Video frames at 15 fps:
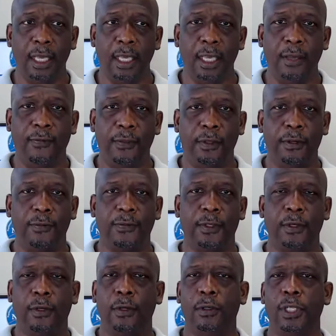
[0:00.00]
If you're looking for the
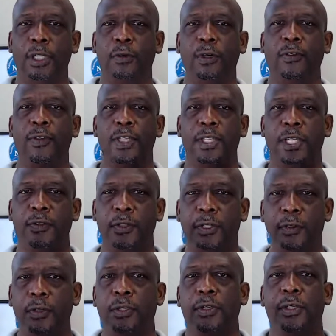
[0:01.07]
holy grail, the secrets,
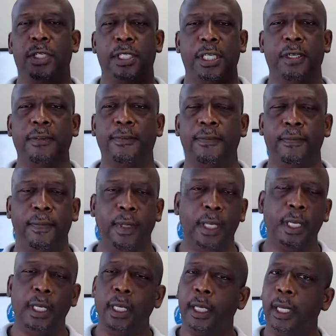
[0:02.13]
do it yourself,
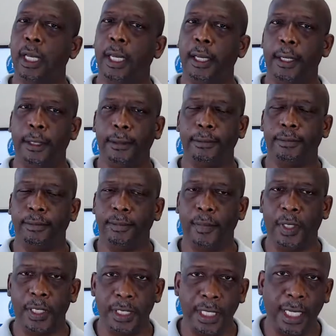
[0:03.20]

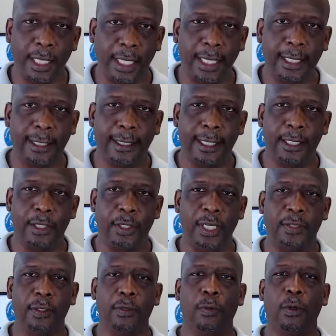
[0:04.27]
it's not like that. You
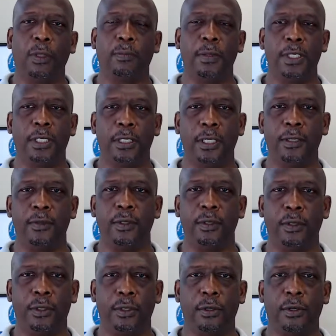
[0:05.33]
have to roll up your sleeves and do
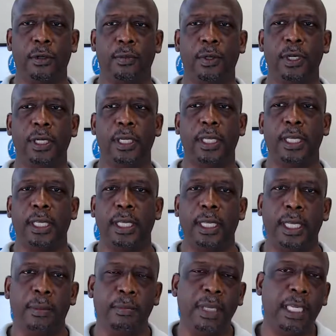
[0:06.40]
your homework
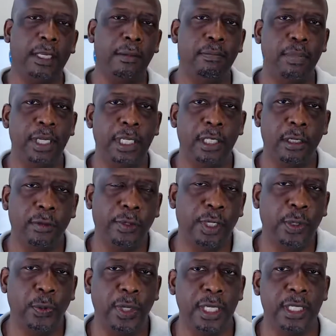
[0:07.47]
and make a bid or
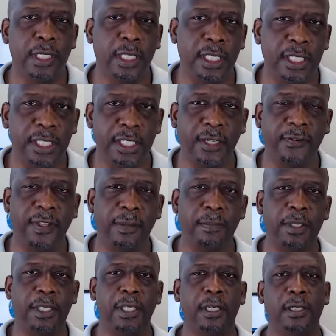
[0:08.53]
request and see if that
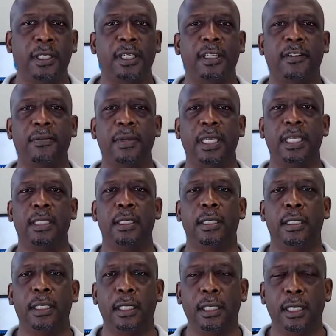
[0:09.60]
particular government
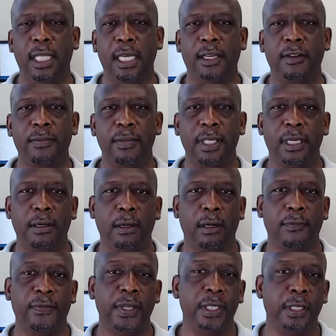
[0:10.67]
entity, that government
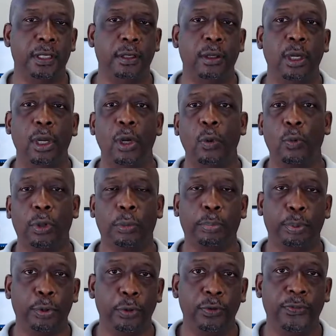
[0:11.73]
vendor, will
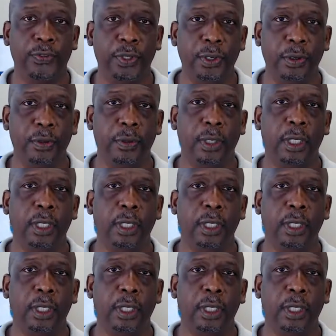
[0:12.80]
approve you